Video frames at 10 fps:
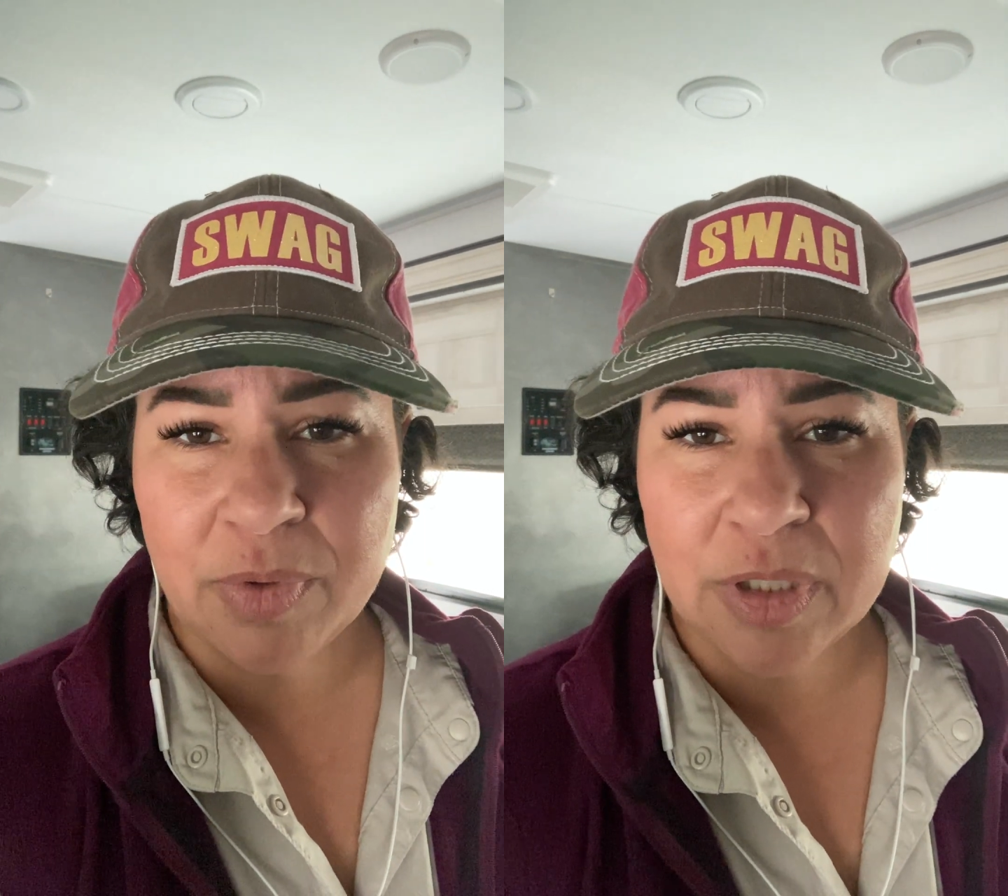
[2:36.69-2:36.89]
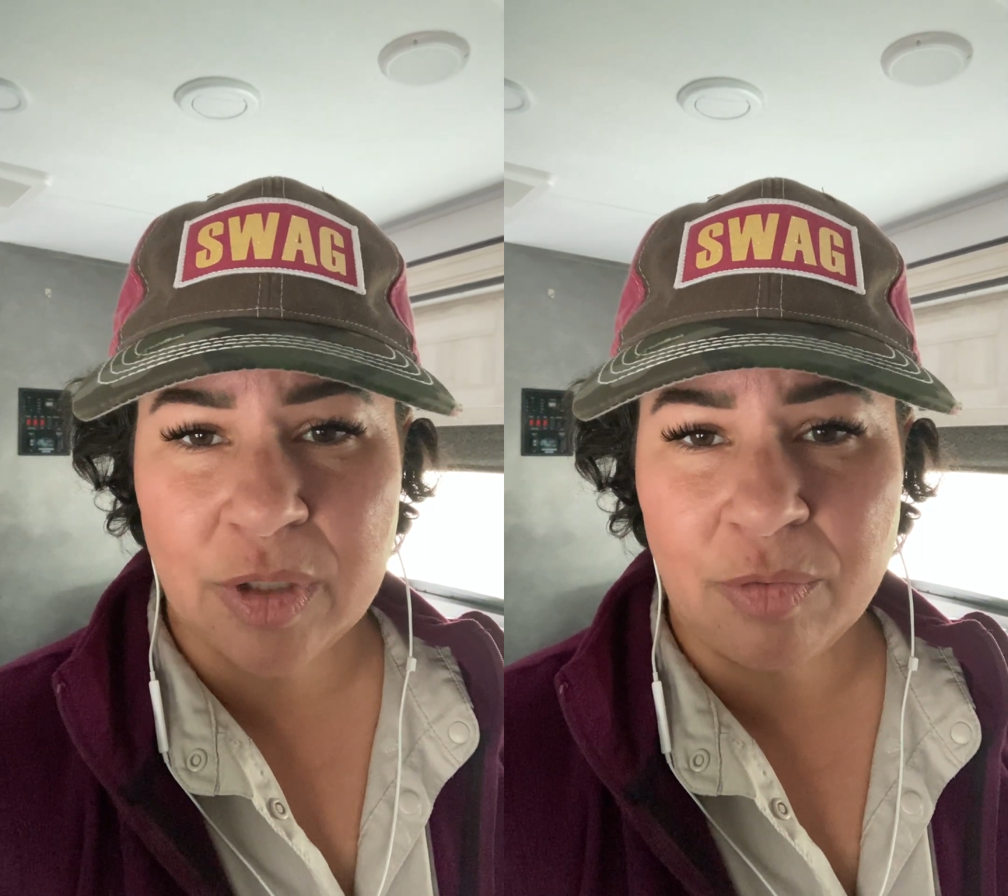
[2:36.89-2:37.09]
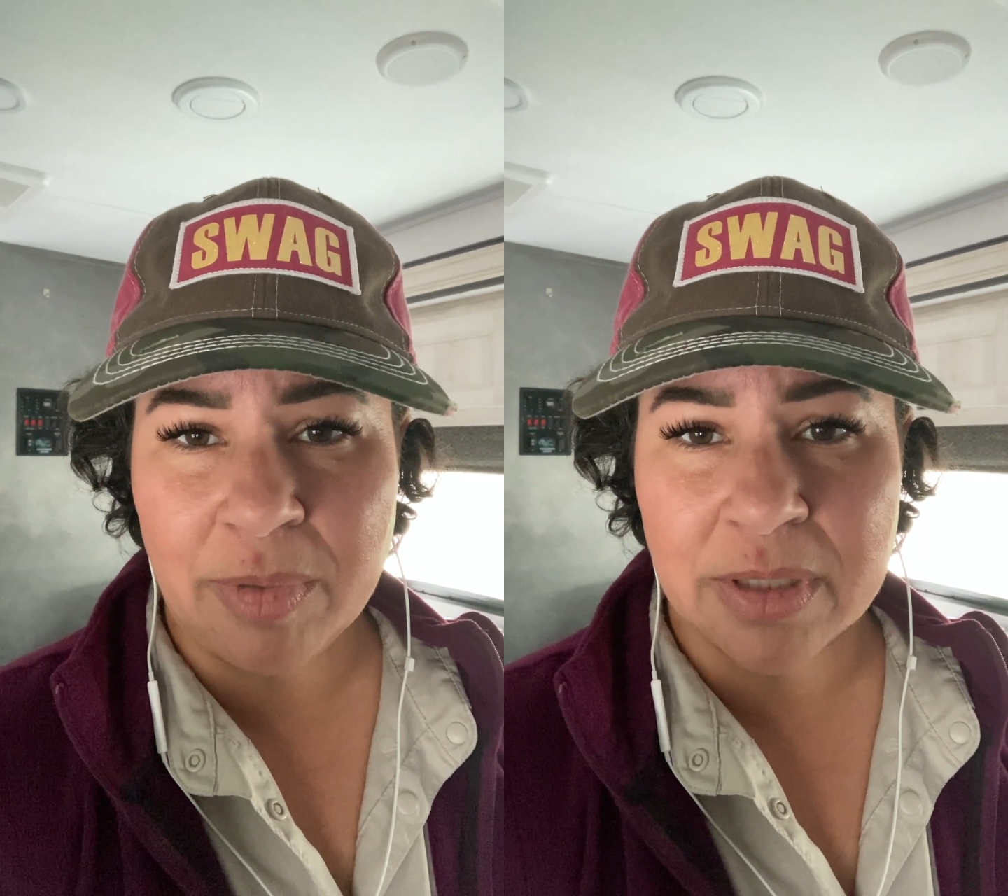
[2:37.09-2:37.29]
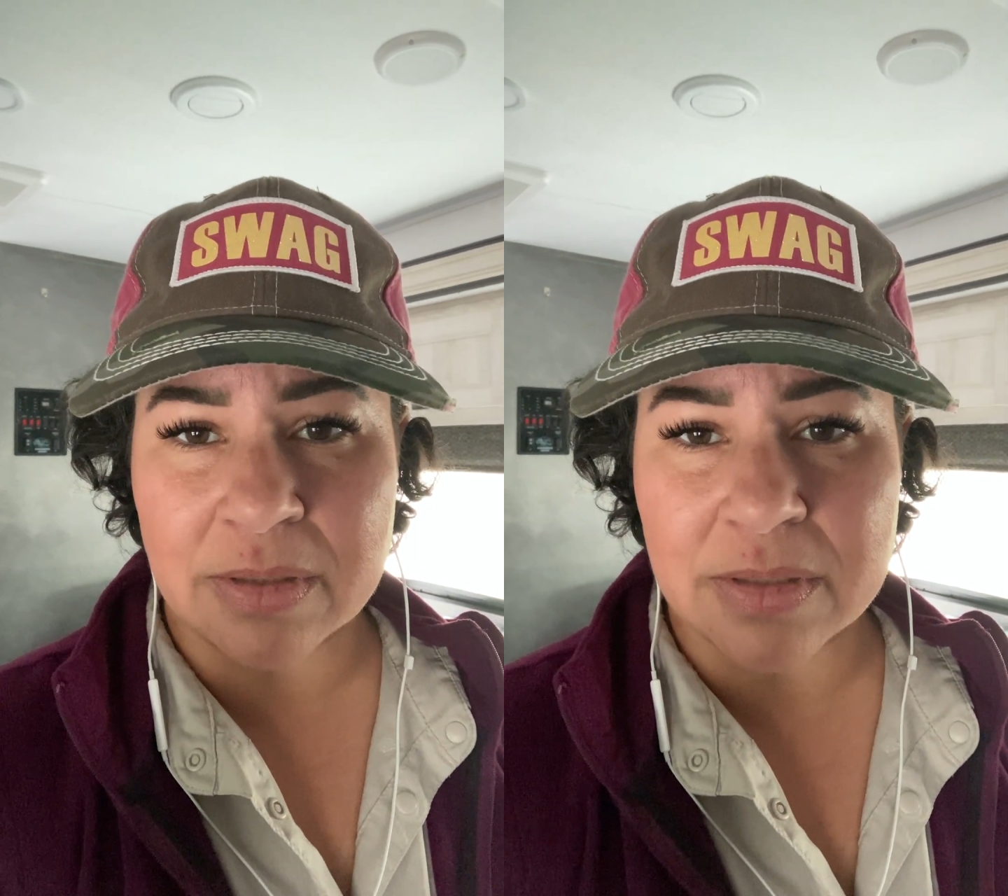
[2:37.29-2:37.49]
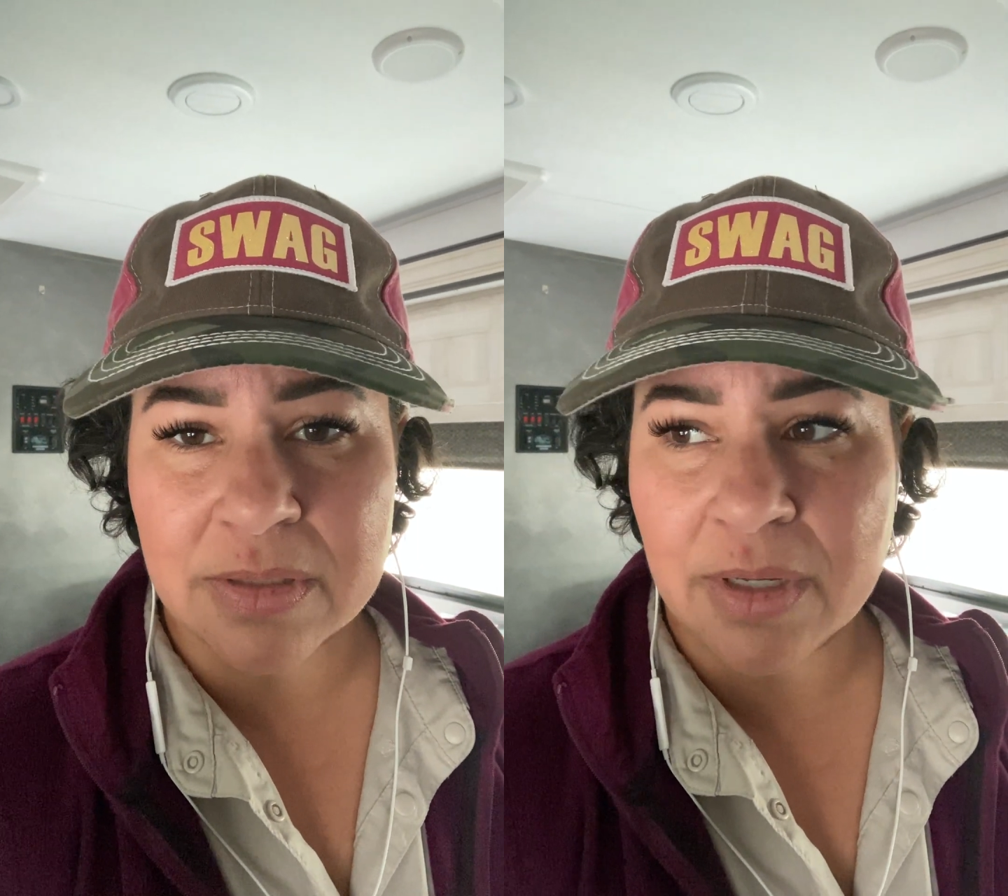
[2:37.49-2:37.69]
with
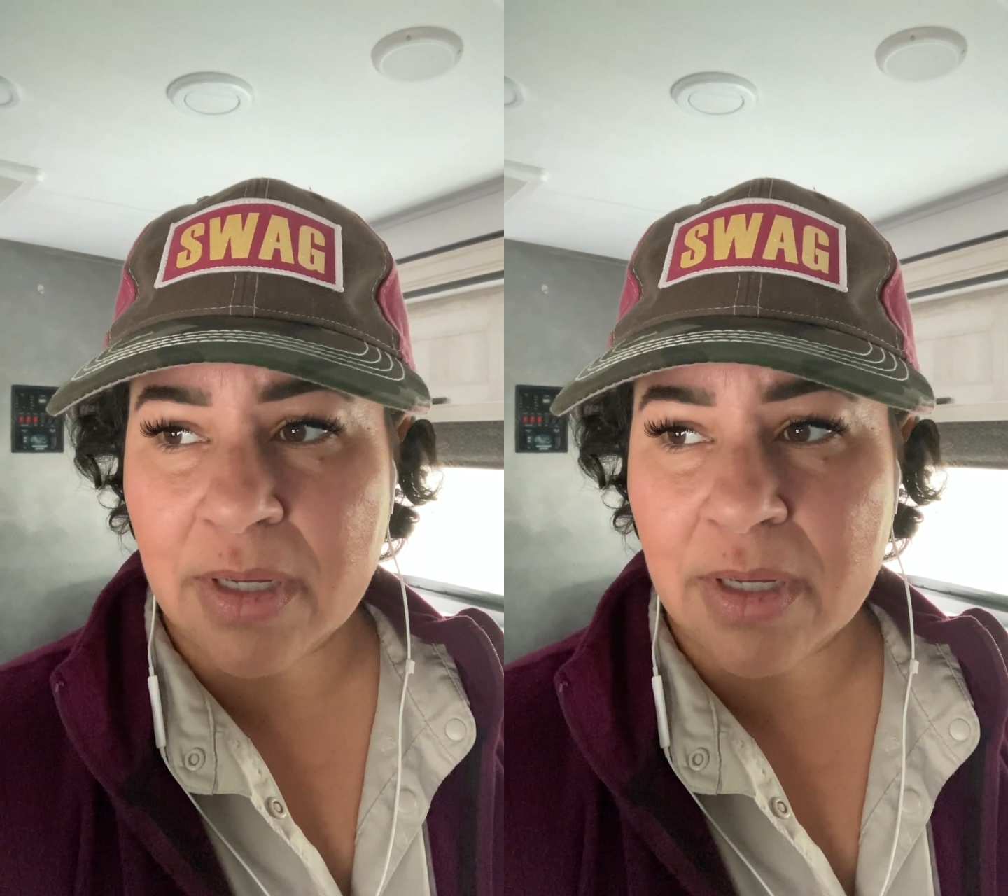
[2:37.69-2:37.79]
humans.